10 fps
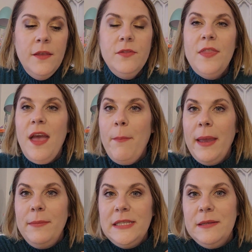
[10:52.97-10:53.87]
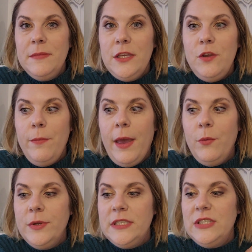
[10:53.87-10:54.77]
that might be something you might
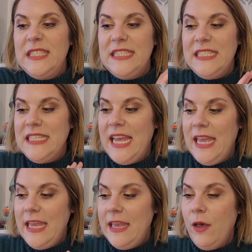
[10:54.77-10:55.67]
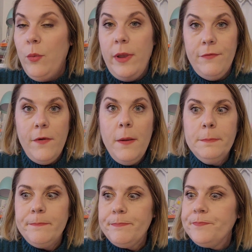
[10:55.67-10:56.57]
want to stay away from
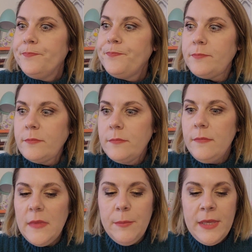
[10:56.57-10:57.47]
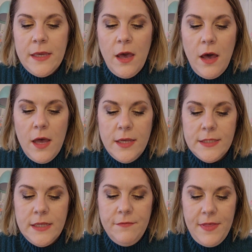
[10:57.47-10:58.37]

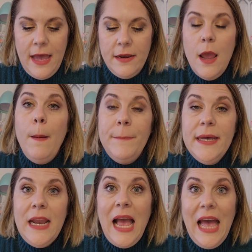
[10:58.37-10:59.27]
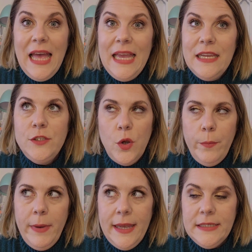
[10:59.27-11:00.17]
because of that. But I don't
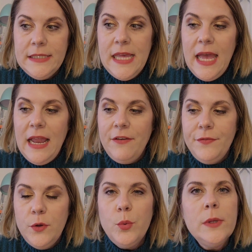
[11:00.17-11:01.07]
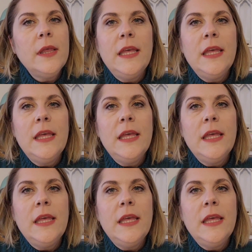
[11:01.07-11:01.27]
mind that. I feel really